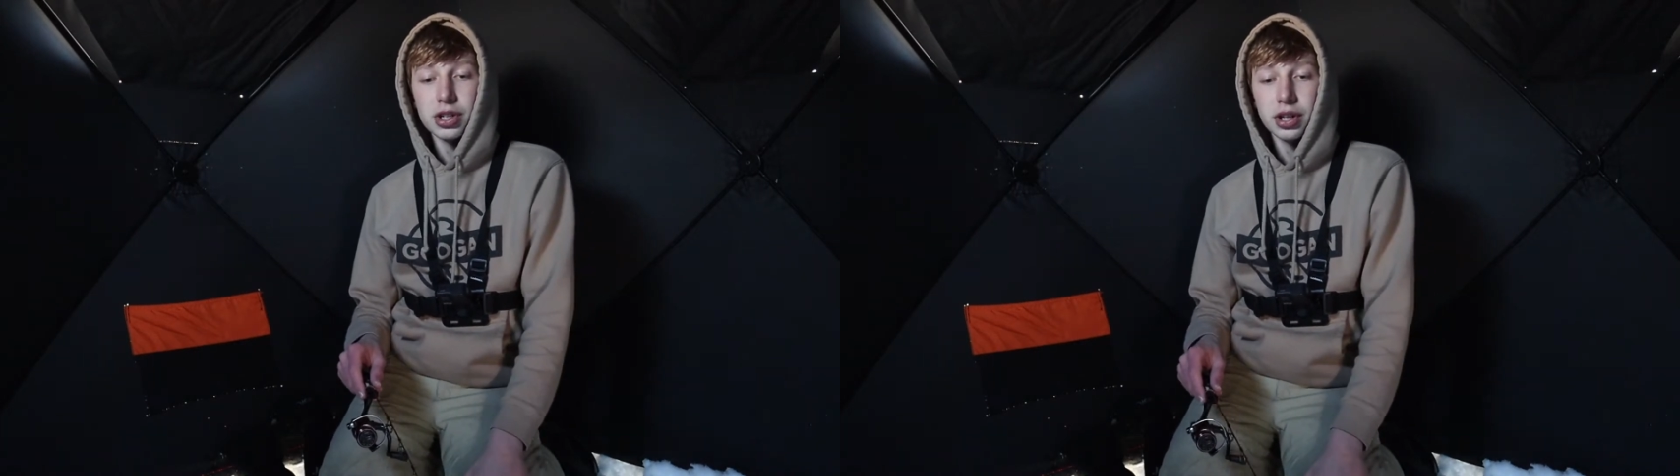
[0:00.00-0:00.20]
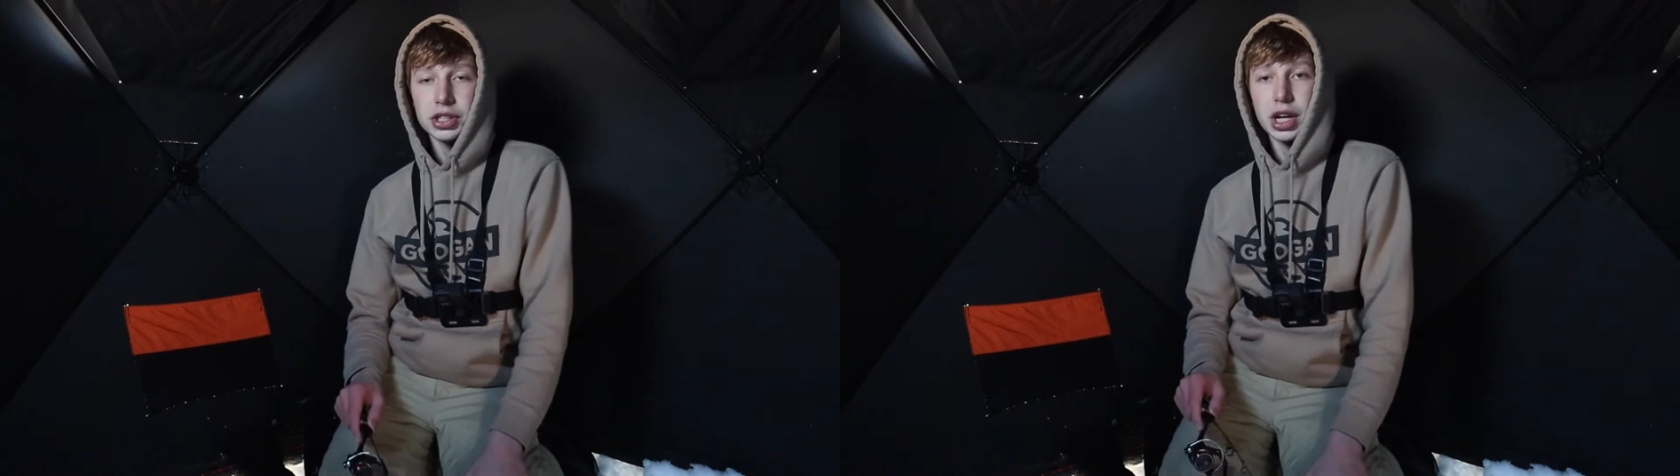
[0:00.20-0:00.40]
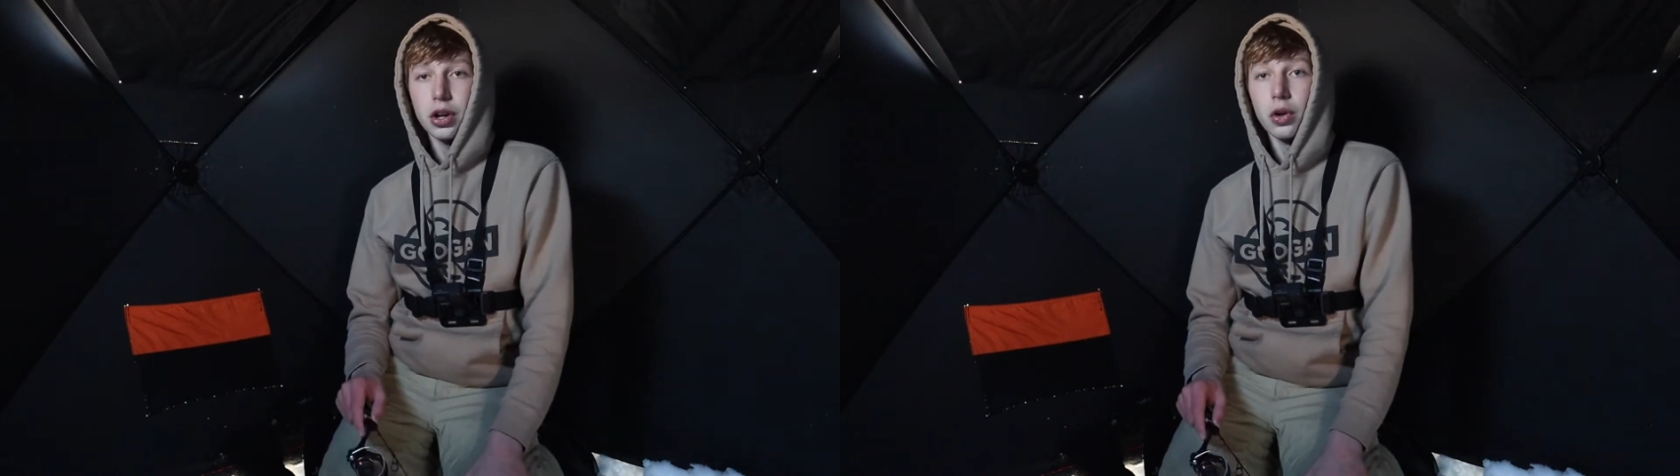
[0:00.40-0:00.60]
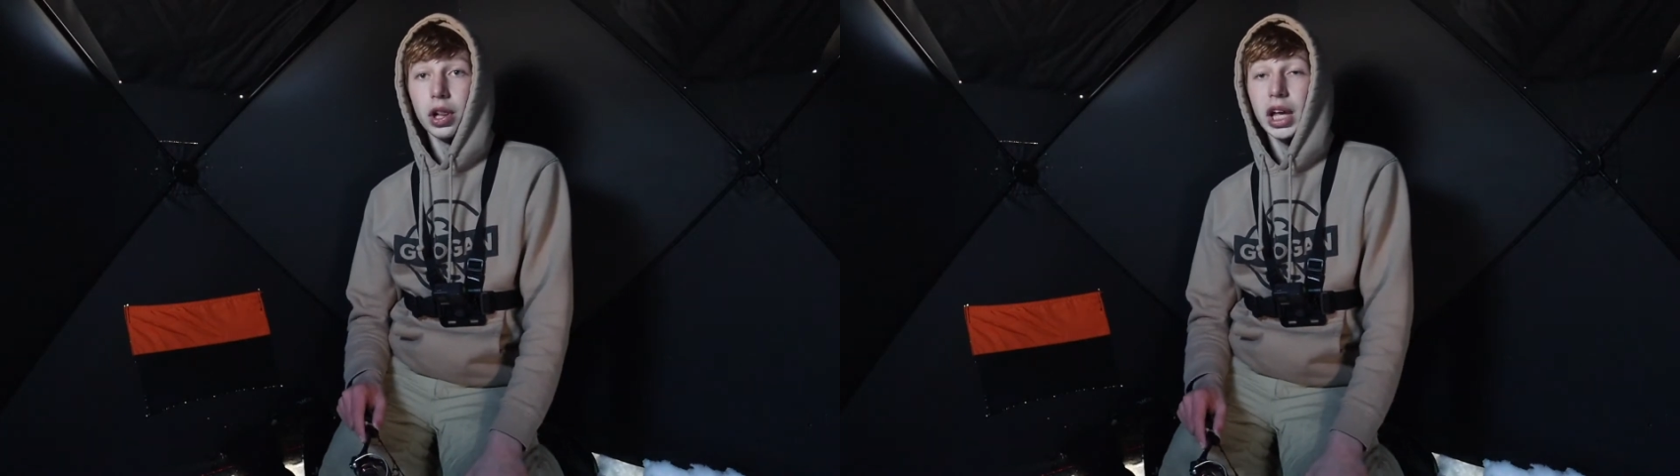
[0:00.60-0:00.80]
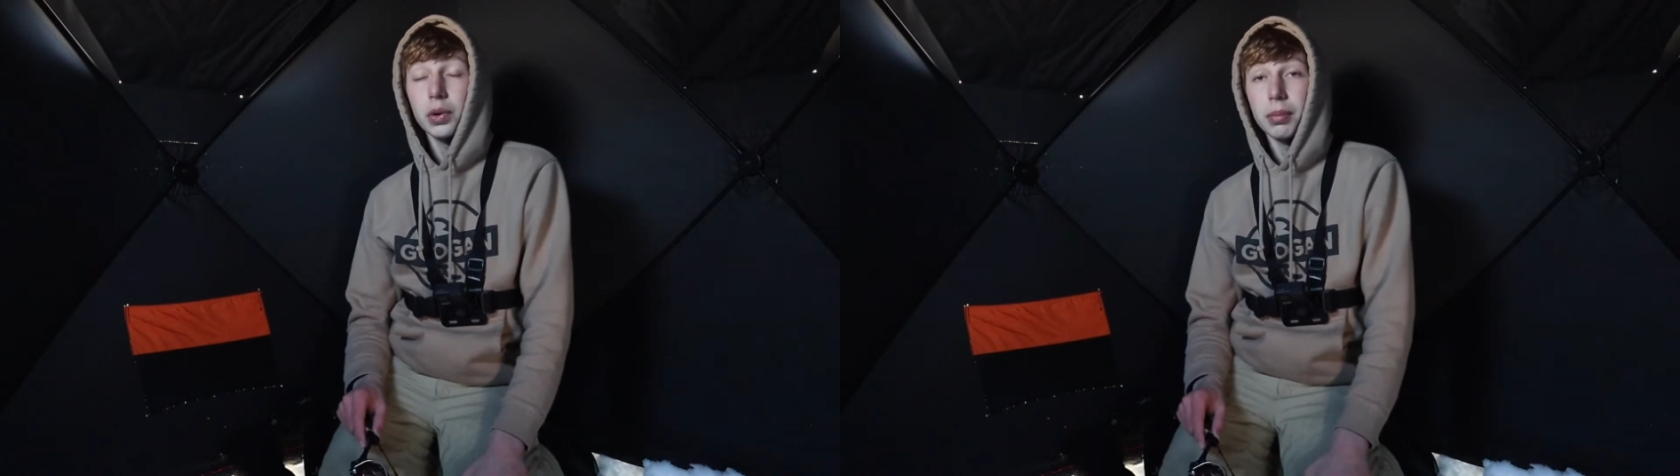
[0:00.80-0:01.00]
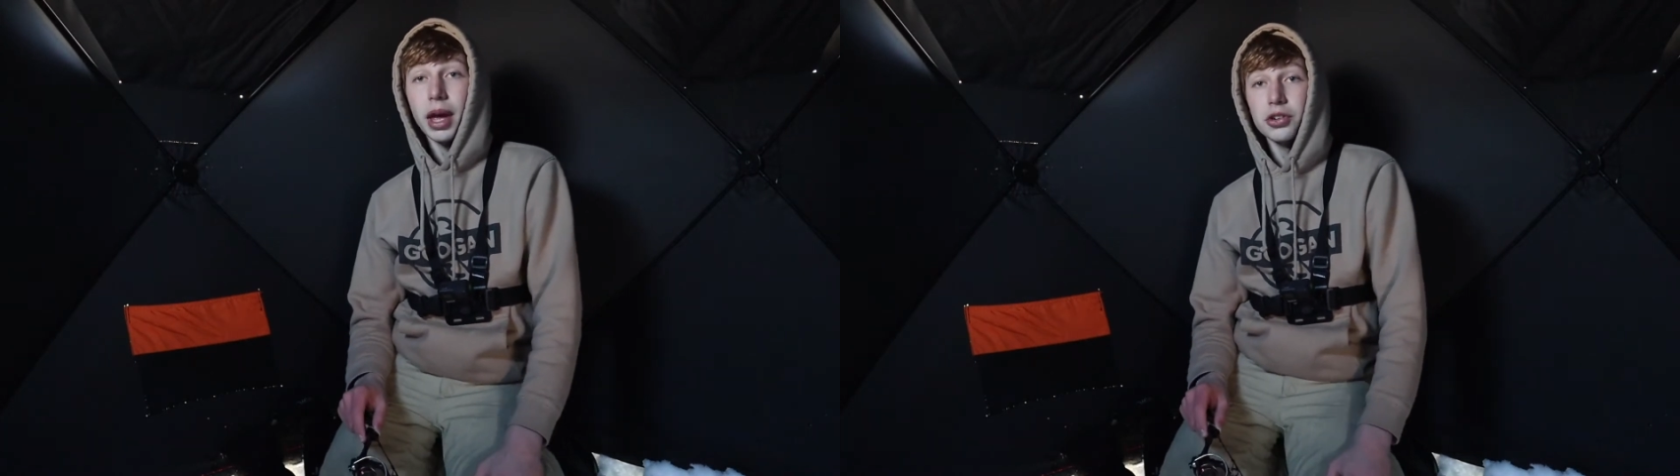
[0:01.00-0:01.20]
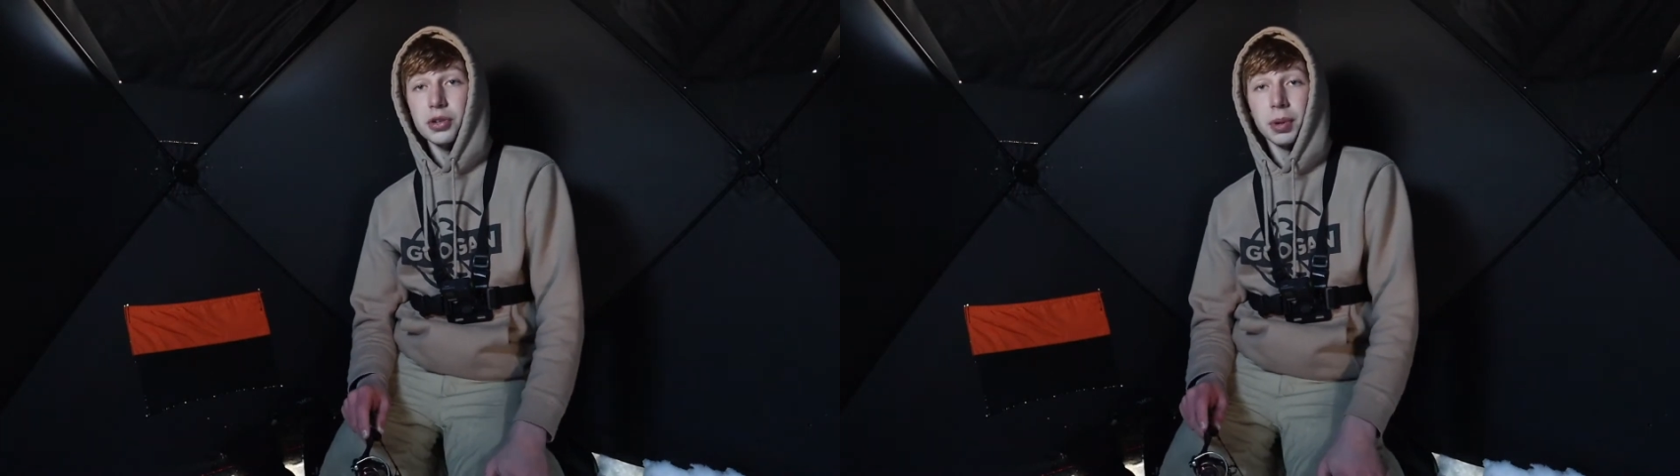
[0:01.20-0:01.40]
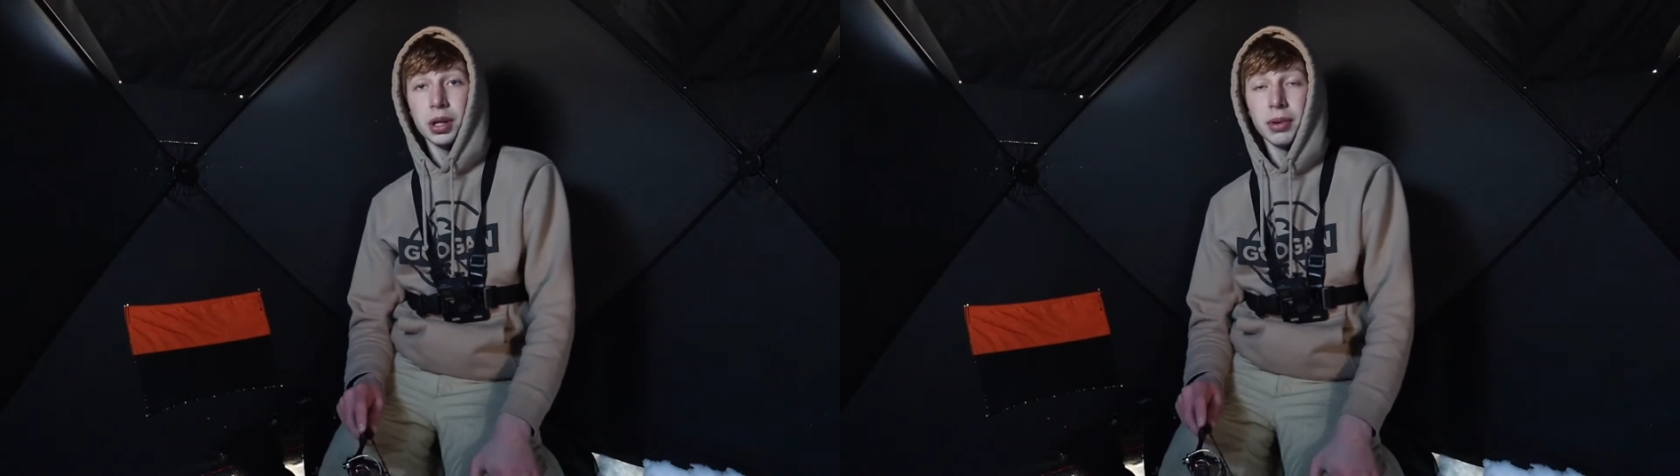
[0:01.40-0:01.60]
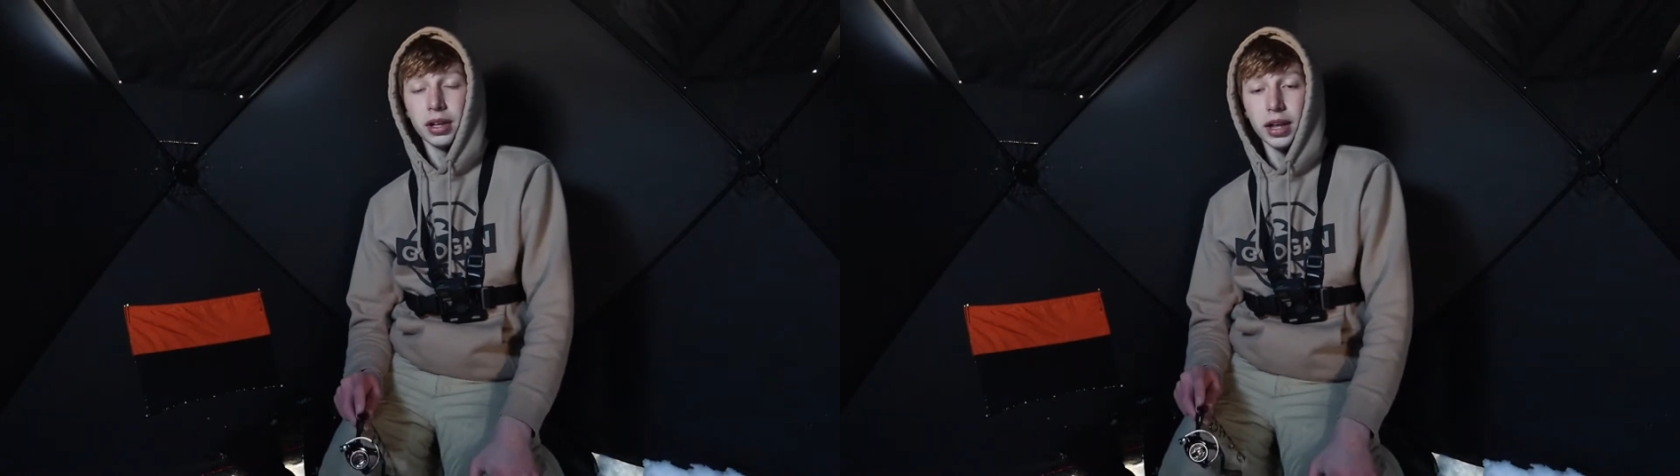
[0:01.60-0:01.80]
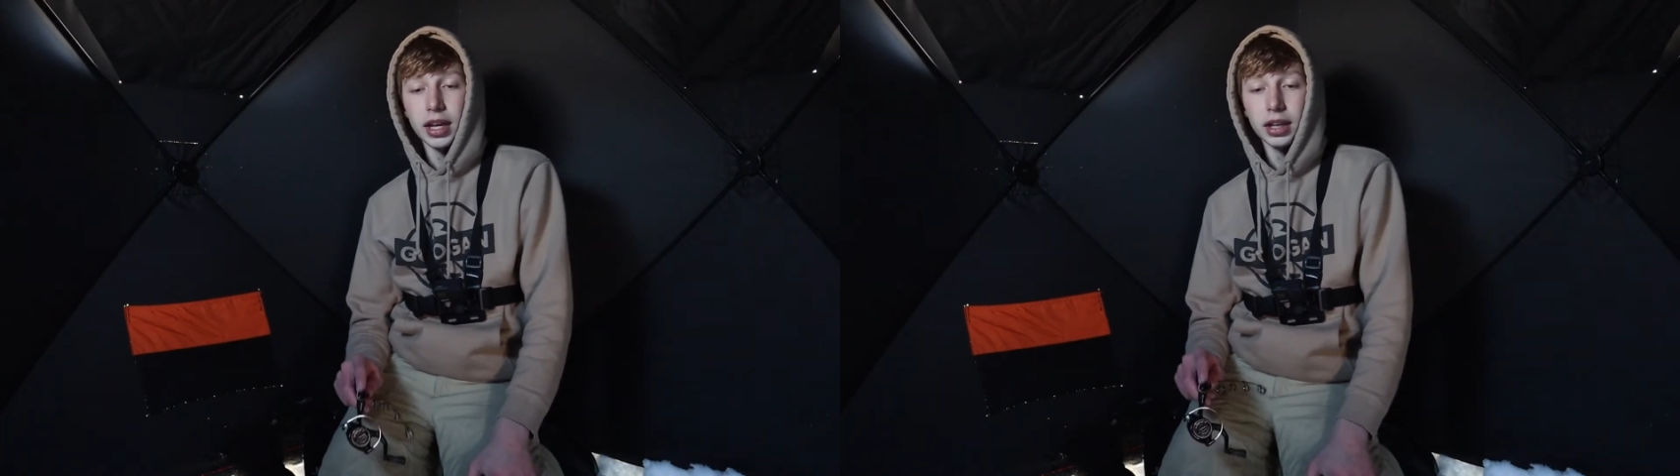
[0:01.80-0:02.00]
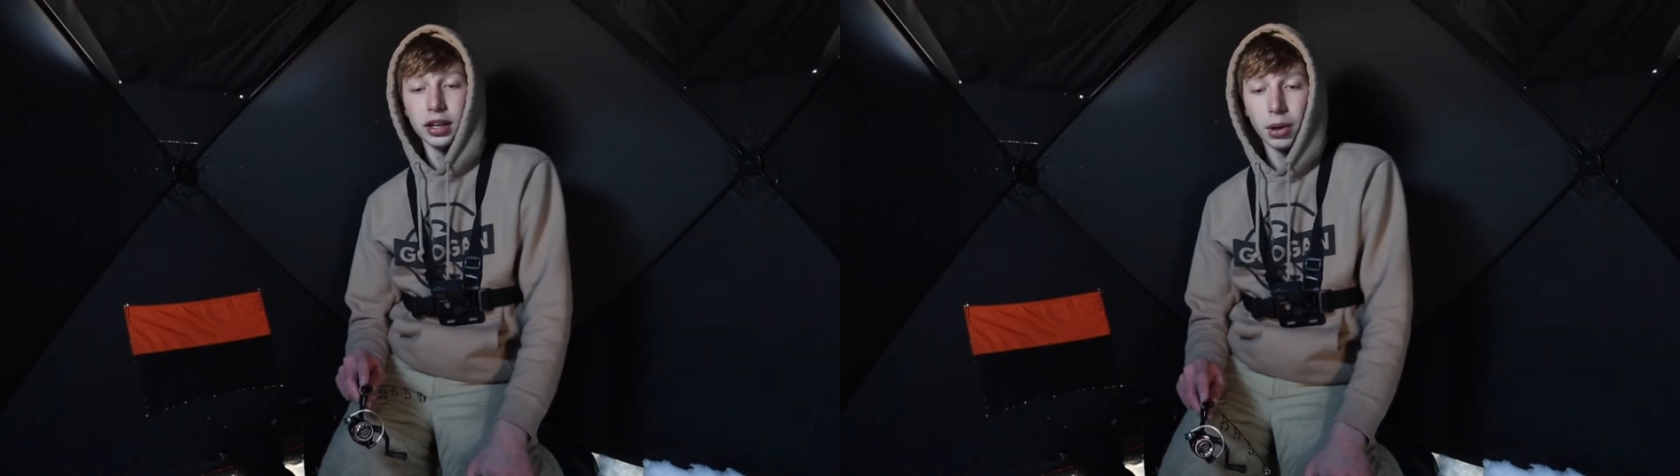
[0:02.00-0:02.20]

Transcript: because I know Lake Winnebago is a pretty big lake.